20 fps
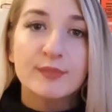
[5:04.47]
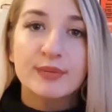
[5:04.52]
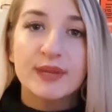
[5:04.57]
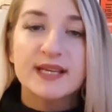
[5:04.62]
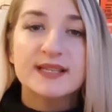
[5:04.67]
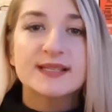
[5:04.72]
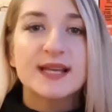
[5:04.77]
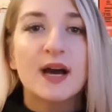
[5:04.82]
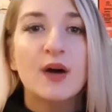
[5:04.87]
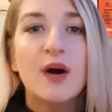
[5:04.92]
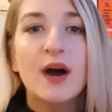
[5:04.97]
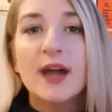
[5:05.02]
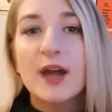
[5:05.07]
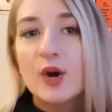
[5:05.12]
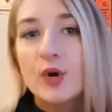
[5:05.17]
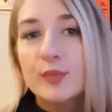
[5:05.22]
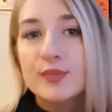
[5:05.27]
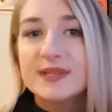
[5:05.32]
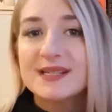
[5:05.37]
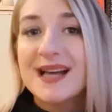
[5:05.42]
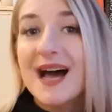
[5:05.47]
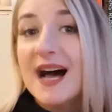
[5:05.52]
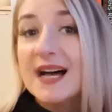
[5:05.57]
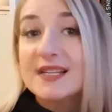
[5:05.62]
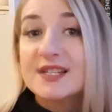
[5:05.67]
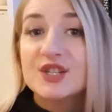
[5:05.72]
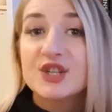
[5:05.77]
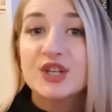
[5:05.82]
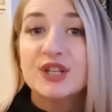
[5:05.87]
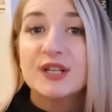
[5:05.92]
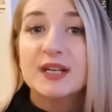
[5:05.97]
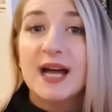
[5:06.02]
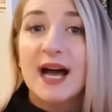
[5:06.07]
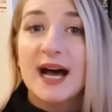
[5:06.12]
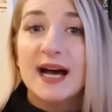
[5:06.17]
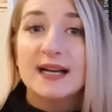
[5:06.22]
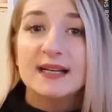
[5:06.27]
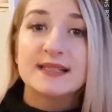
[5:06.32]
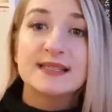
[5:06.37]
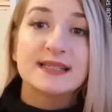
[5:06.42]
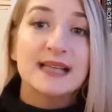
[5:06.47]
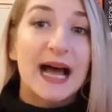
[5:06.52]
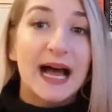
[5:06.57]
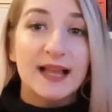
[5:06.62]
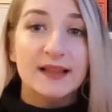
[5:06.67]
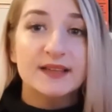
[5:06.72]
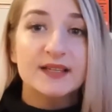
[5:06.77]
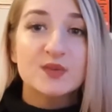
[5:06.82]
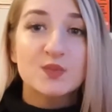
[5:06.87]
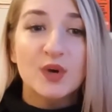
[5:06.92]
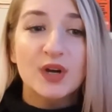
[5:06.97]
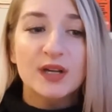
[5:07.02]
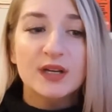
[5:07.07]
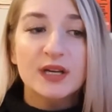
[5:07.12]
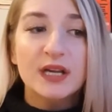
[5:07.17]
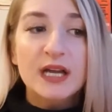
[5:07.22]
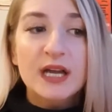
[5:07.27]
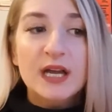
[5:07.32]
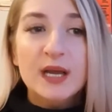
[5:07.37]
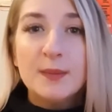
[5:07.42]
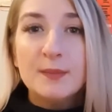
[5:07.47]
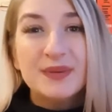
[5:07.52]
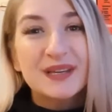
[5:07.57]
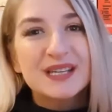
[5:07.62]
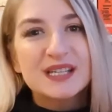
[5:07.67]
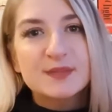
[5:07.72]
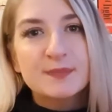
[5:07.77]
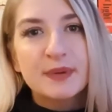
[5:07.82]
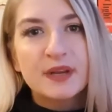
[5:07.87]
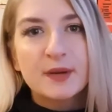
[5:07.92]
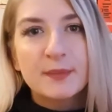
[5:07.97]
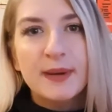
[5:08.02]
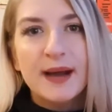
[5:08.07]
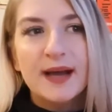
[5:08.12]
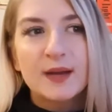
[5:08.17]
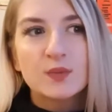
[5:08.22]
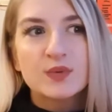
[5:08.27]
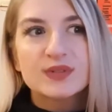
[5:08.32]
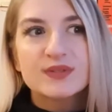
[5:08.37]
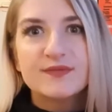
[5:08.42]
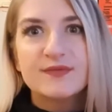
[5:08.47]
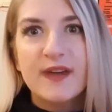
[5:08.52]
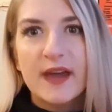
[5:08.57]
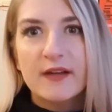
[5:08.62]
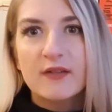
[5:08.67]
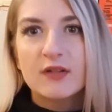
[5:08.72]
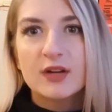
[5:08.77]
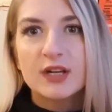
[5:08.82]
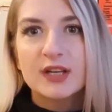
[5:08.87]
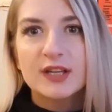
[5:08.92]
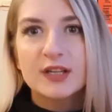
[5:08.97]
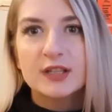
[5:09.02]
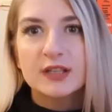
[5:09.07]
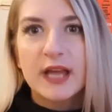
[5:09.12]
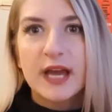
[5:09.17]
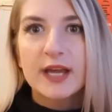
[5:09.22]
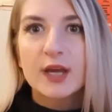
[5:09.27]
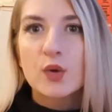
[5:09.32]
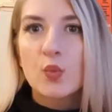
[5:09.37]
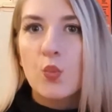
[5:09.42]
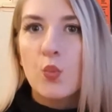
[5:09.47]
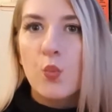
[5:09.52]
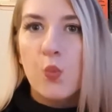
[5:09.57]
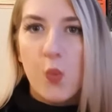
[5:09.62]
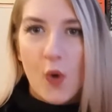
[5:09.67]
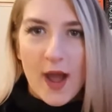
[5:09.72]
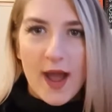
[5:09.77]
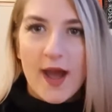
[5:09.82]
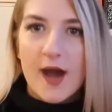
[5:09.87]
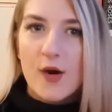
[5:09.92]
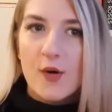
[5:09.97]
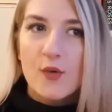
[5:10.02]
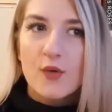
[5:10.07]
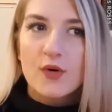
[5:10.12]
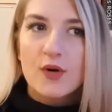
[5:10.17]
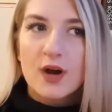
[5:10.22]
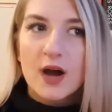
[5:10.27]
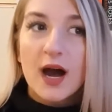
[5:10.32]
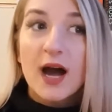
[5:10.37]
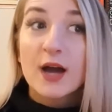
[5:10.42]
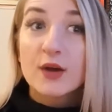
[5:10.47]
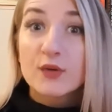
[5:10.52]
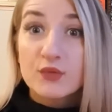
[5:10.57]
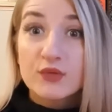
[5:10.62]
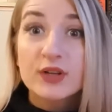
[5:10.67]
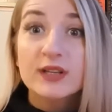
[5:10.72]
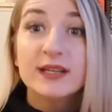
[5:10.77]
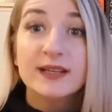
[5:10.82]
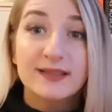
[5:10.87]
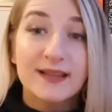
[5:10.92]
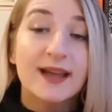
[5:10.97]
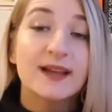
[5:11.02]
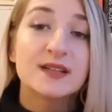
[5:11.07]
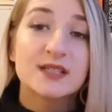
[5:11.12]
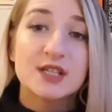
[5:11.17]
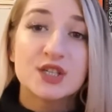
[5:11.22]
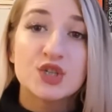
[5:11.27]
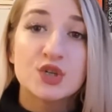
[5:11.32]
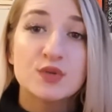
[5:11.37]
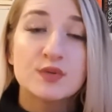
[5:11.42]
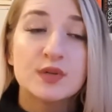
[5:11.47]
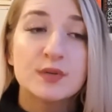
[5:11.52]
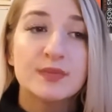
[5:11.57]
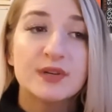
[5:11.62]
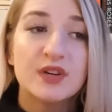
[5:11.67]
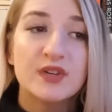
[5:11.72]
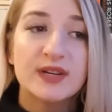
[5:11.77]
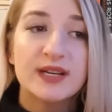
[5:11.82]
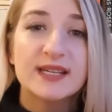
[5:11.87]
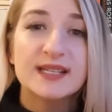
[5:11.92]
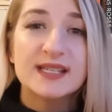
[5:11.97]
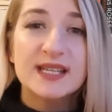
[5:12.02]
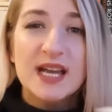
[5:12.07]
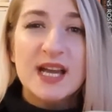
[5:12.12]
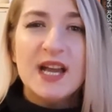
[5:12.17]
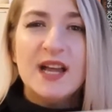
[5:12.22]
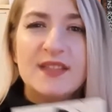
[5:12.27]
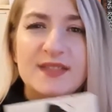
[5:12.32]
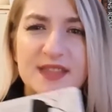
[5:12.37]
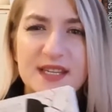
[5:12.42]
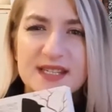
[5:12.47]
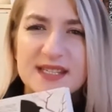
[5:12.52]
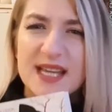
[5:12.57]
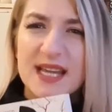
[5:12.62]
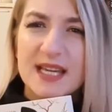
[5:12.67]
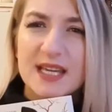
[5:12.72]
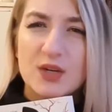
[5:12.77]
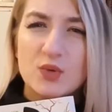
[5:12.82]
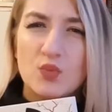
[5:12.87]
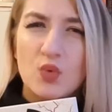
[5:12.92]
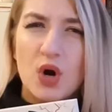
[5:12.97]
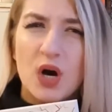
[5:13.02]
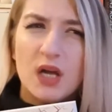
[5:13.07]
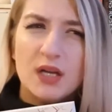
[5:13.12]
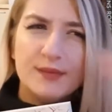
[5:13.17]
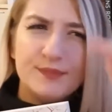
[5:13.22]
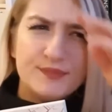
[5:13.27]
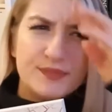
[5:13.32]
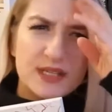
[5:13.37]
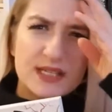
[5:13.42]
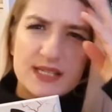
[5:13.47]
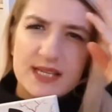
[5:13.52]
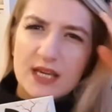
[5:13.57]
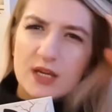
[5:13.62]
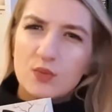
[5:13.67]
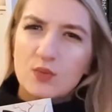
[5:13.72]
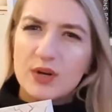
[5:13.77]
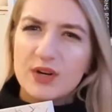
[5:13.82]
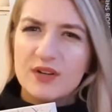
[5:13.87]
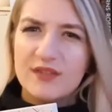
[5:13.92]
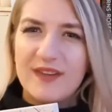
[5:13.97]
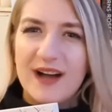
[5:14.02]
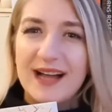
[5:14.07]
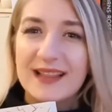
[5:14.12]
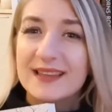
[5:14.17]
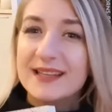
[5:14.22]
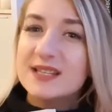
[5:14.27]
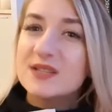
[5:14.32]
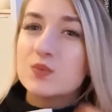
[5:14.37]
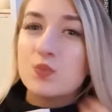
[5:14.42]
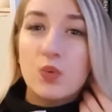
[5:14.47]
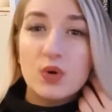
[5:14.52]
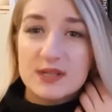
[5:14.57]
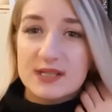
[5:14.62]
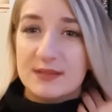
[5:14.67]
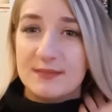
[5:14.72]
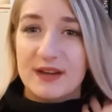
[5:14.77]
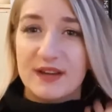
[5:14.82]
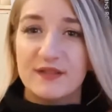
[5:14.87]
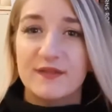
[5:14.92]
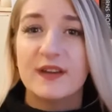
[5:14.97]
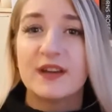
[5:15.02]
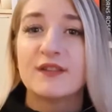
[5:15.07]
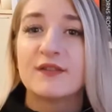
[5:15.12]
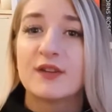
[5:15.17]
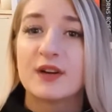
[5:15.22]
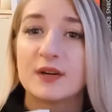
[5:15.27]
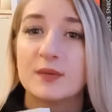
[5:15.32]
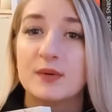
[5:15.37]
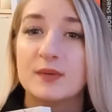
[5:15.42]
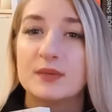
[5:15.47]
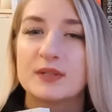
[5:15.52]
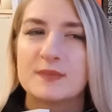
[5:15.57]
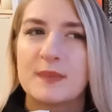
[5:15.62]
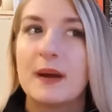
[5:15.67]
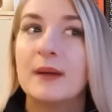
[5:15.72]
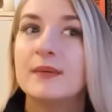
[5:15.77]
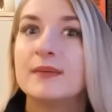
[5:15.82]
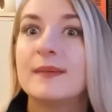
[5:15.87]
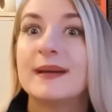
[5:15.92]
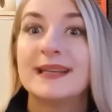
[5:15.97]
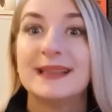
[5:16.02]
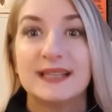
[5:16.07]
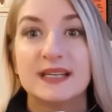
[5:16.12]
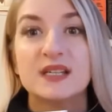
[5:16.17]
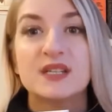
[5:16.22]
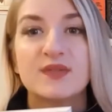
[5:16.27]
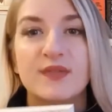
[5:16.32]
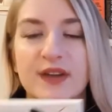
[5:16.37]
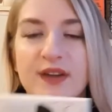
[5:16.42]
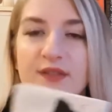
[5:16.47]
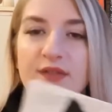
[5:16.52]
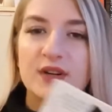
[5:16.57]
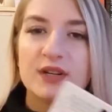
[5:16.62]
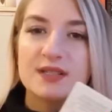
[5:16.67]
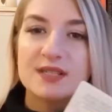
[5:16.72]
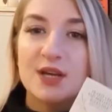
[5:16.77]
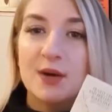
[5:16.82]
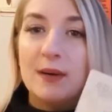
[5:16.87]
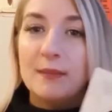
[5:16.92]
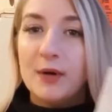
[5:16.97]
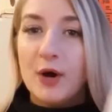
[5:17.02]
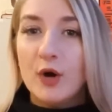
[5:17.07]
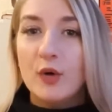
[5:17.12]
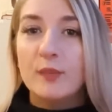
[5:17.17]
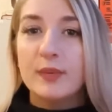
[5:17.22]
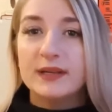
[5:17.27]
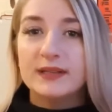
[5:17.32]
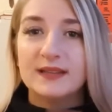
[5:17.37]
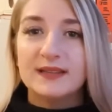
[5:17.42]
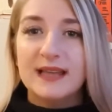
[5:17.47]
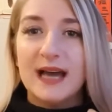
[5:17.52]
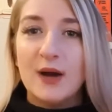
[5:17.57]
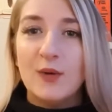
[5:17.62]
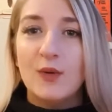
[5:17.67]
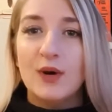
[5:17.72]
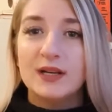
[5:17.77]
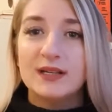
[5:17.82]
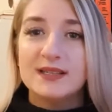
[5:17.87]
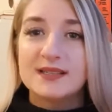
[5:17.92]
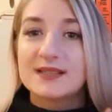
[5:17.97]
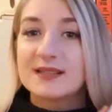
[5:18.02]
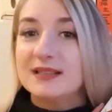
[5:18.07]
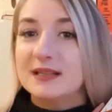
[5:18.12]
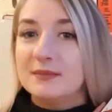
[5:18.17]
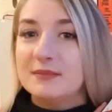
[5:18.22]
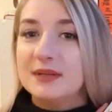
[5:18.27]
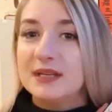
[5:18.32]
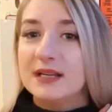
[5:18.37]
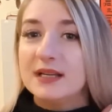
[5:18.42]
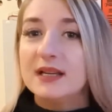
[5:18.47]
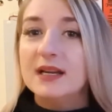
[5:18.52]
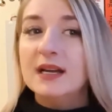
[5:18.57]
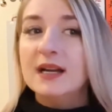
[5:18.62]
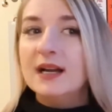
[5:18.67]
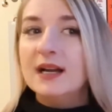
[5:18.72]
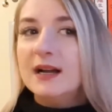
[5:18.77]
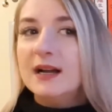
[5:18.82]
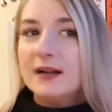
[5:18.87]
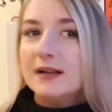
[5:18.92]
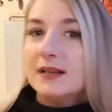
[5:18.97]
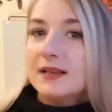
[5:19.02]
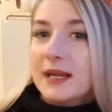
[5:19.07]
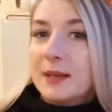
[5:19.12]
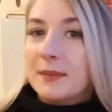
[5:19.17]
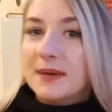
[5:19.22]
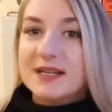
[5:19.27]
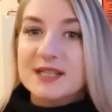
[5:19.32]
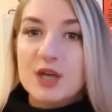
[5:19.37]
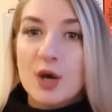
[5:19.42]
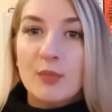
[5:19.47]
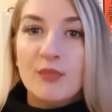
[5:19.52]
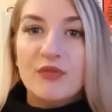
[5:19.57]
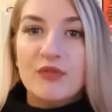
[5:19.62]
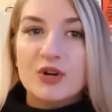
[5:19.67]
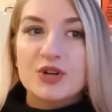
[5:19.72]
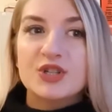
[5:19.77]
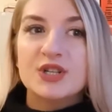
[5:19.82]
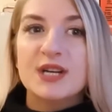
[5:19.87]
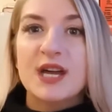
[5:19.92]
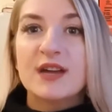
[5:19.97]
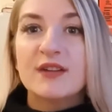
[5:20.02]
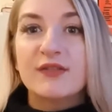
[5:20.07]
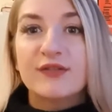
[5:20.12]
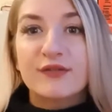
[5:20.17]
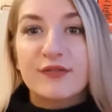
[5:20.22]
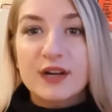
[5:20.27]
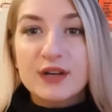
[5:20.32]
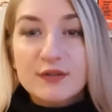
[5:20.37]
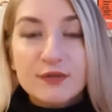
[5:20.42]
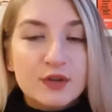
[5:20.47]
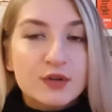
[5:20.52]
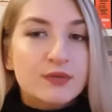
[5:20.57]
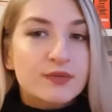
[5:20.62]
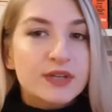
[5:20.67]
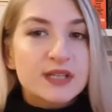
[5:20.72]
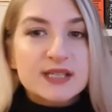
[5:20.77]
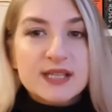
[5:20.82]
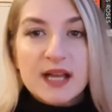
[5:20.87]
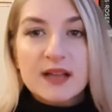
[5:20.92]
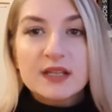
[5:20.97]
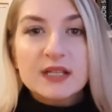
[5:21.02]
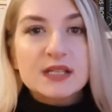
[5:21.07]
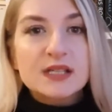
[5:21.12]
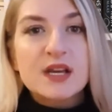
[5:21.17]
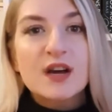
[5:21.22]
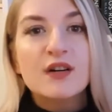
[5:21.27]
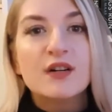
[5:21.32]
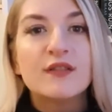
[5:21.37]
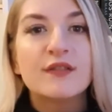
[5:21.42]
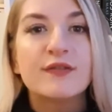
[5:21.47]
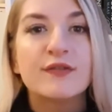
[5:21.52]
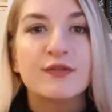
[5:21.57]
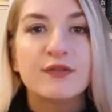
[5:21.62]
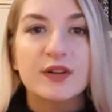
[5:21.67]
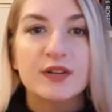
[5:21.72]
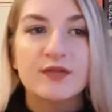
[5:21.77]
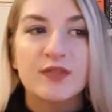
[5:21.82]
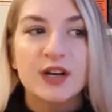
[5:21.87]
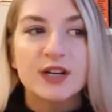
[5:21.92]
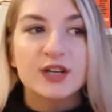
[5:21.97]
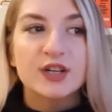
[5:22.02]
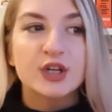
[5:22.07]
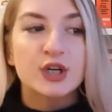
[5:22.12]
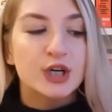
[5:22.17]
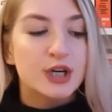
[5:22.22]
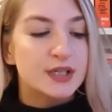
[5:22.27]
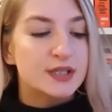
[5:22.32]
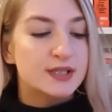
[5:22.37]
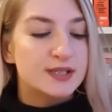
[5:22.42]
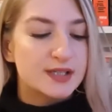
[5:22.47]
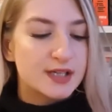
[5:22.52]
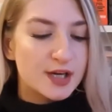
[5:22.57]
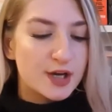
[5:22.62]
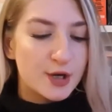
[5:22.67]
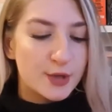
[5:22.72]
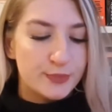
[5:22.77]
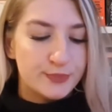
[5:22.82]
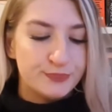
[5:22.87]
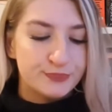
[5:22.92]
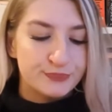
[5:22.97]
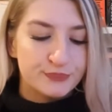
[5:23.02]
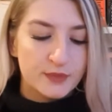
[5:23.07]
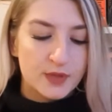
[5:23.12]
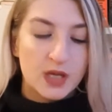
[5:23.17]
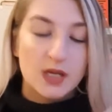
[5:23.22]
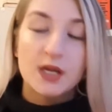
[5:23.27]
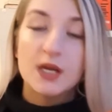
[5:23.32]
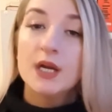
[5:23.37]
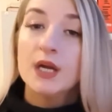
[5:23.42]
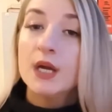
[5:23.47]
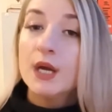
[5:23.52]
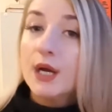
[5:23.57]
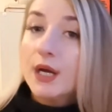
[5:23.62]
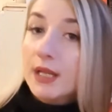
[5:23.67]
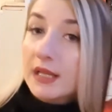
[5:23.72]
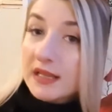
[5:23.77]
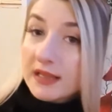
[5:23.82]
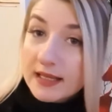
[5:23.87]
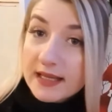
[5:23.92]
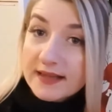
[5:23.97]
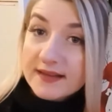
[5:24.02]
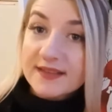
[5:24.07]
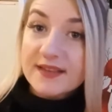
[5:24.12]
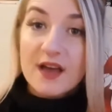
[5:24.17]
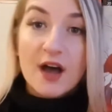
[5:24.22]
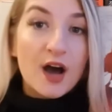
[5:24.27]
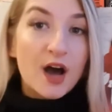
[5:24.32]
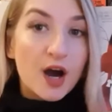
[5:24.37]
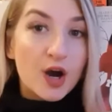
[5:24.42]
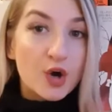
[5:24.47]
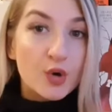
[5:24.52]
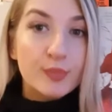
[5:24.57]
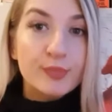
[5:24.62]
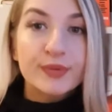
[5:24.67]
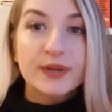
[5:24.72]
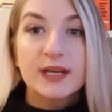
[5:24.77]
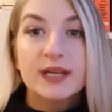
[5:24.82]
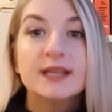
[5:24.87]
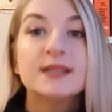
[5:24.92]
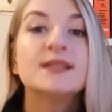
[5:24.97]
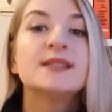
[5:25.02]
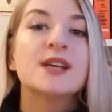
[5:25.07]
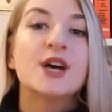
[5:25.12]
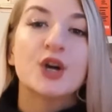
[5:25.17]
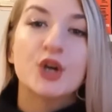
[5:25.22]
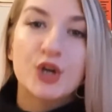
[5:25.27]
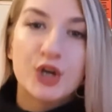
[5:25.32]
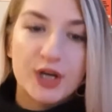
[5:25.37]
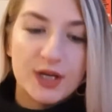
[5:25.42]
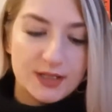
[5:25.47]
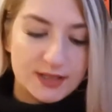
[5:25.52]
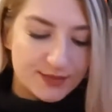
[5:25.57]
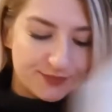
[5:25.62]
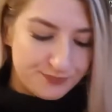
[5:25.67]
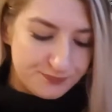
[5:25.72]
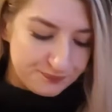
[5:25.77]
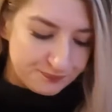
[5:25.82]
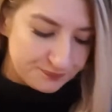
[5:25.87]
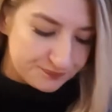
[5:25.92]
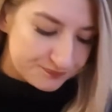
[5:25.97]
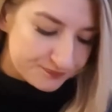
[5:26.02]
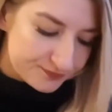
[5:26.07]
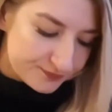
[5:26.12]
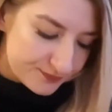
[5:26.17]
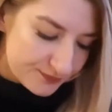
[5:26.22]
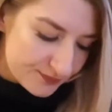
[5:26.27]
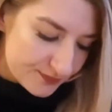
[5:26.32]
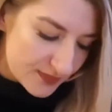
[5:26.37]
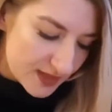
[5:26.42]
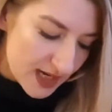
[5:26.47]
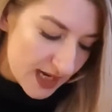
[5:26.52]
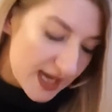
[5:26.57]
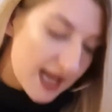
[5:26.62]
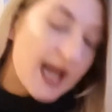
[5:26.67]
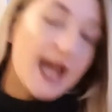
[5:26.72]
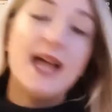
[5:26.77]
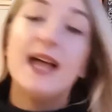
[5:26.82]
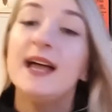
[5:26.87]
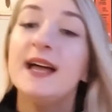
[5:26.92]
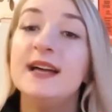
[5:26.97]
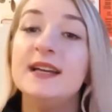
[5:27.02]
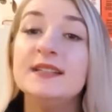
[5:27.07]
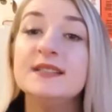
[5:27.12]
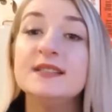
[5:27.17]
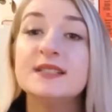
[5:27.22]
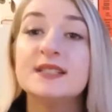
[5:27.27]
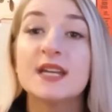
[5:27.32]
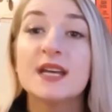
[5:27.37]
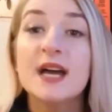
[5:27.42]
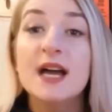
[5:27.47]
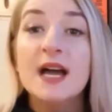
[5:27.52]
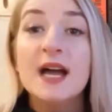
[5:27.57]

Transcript: plays out. I hope it's as good as Alice one, because Peter Pan was very, like, wow. I really liked it too, to be honest. The second one of Alice wasn't my favorite. It was probably my least favorite. So I'm hoping that that one is gonna be like my top version. I've read a few retellings of Red Riding Hood, so let's hope it's good. And